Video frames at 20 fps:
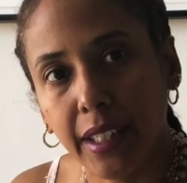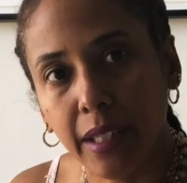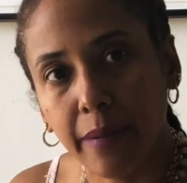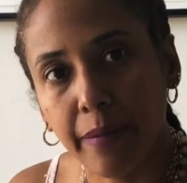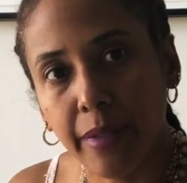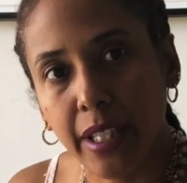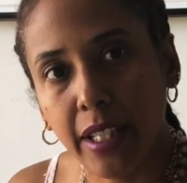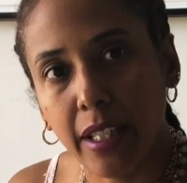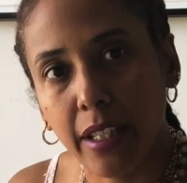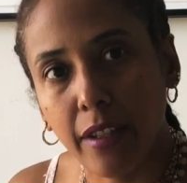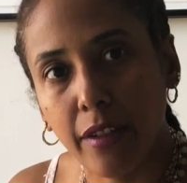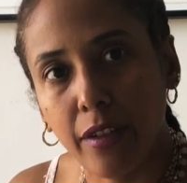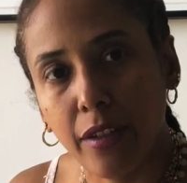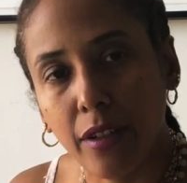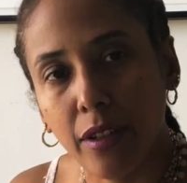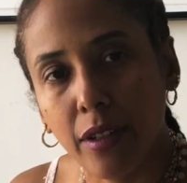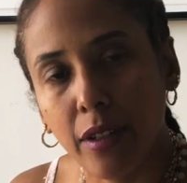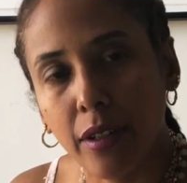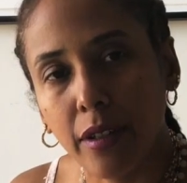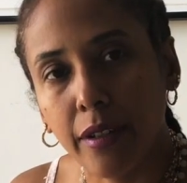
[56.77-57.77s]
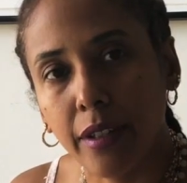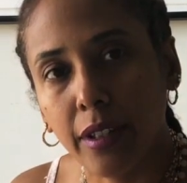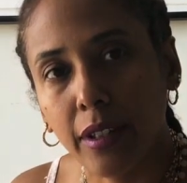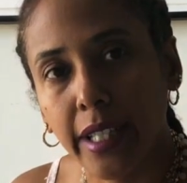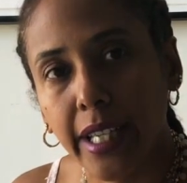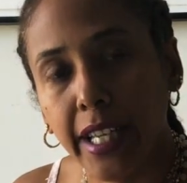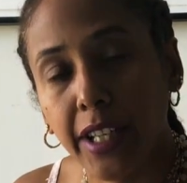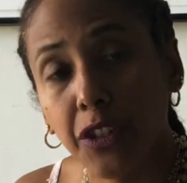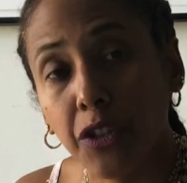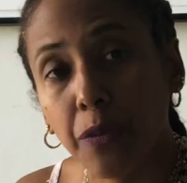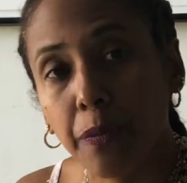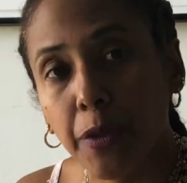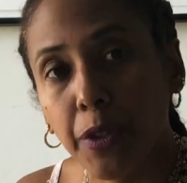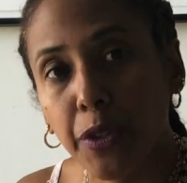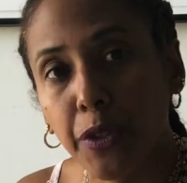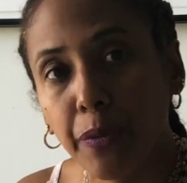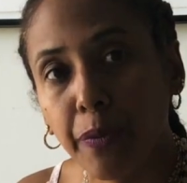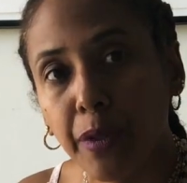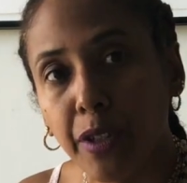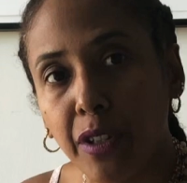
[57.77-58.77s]
It can be either delays or
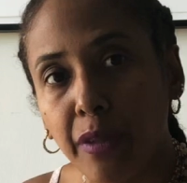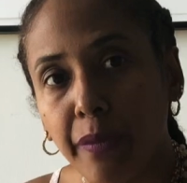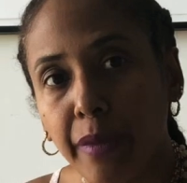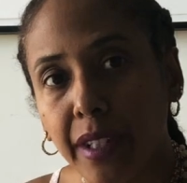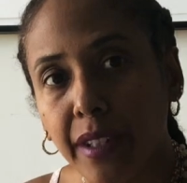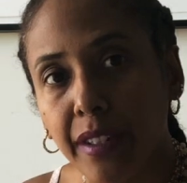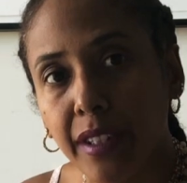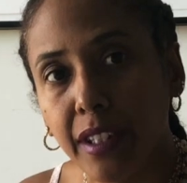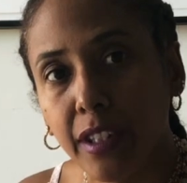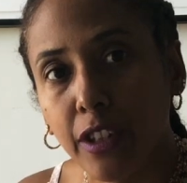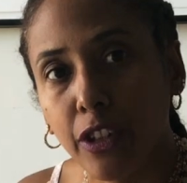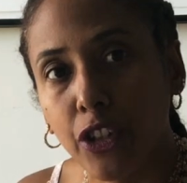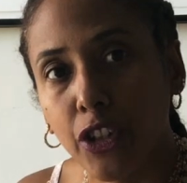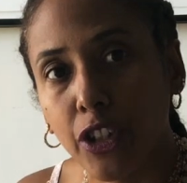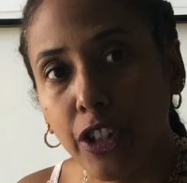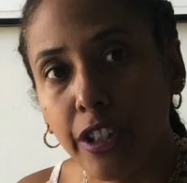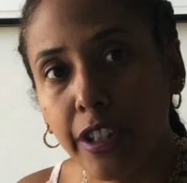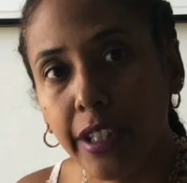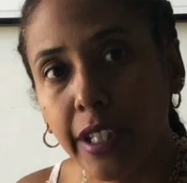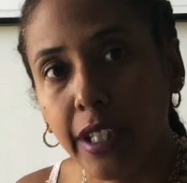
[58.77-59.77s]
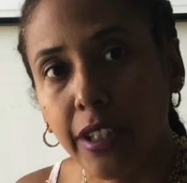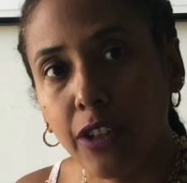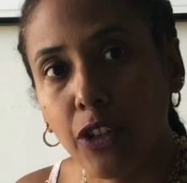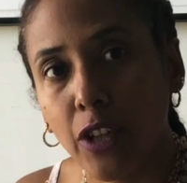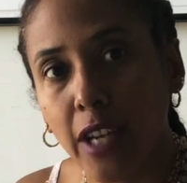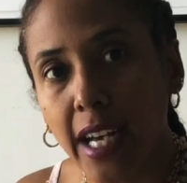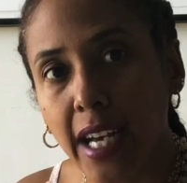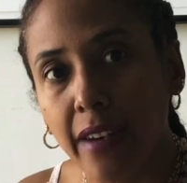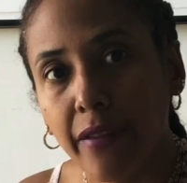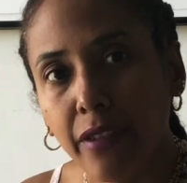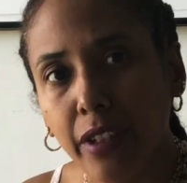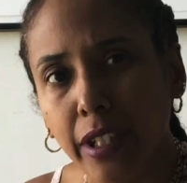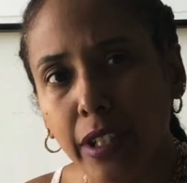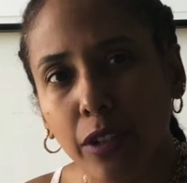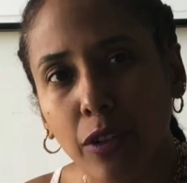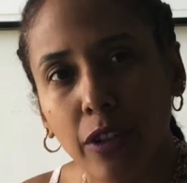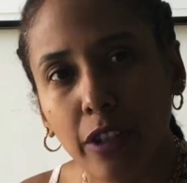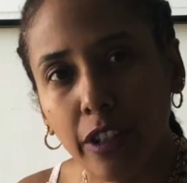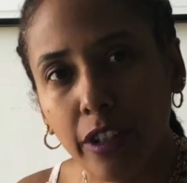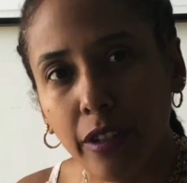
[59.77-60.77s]
postponements in a journey,
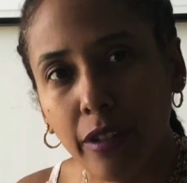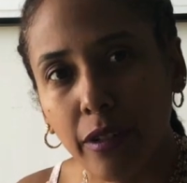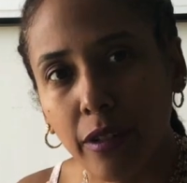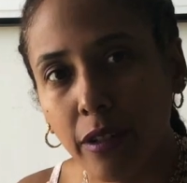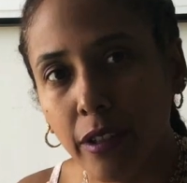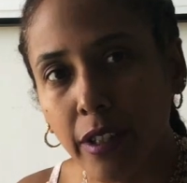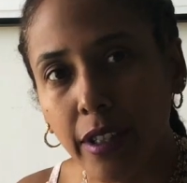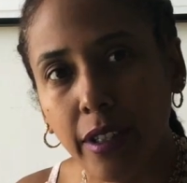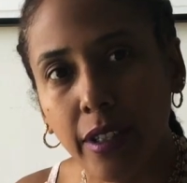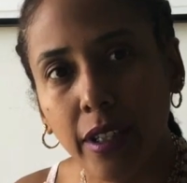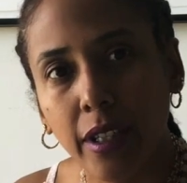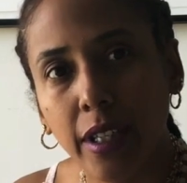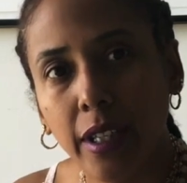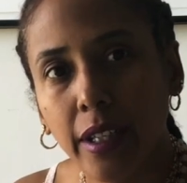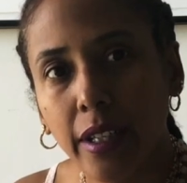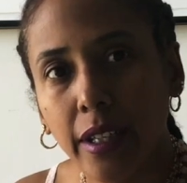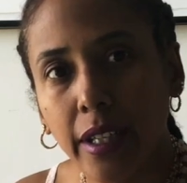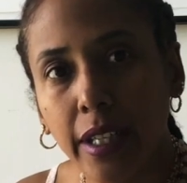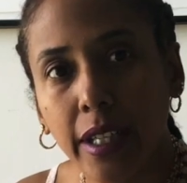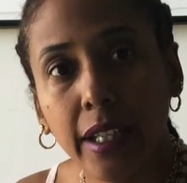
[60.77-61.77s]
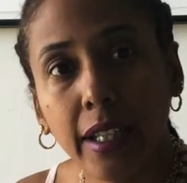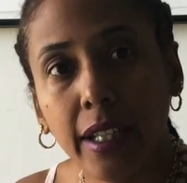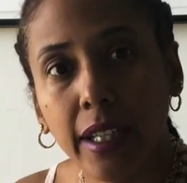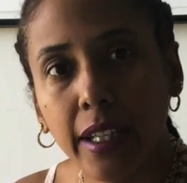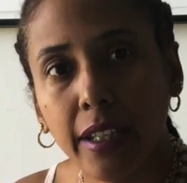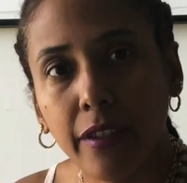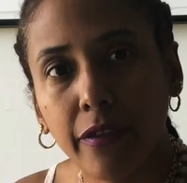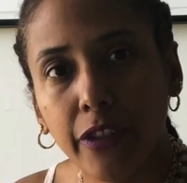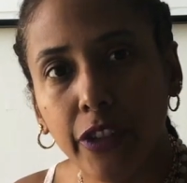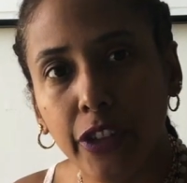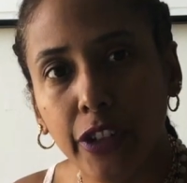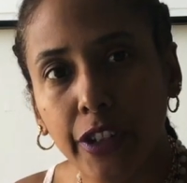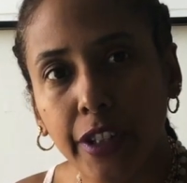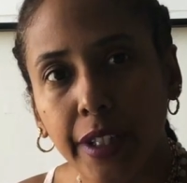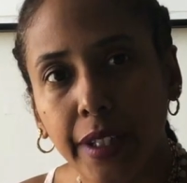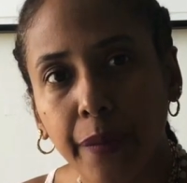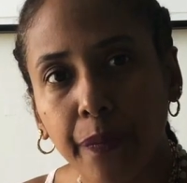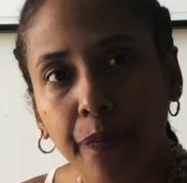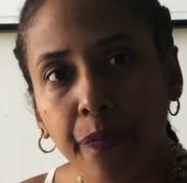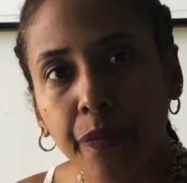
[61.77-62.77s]
traveling or, or any kind of
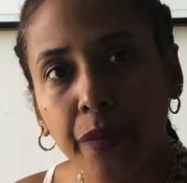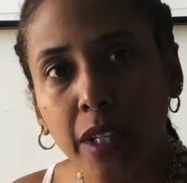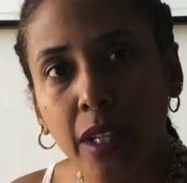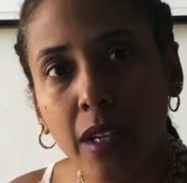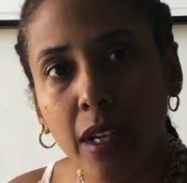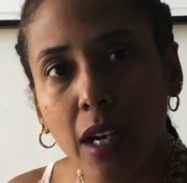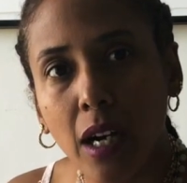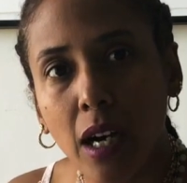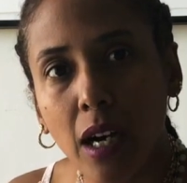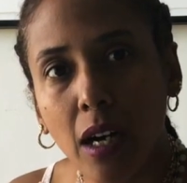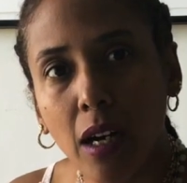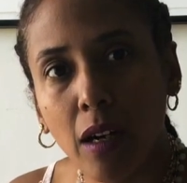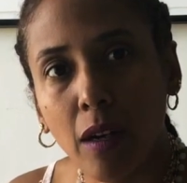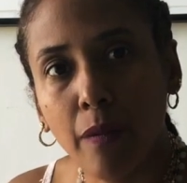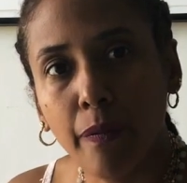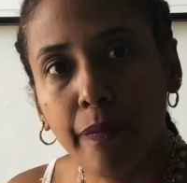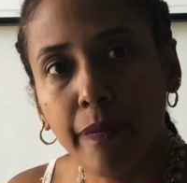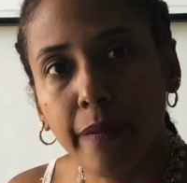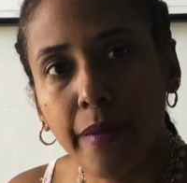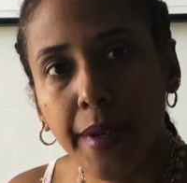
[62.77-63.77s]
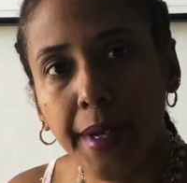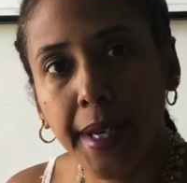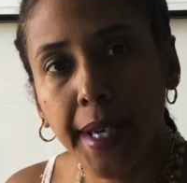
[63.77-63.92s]
journey. Um,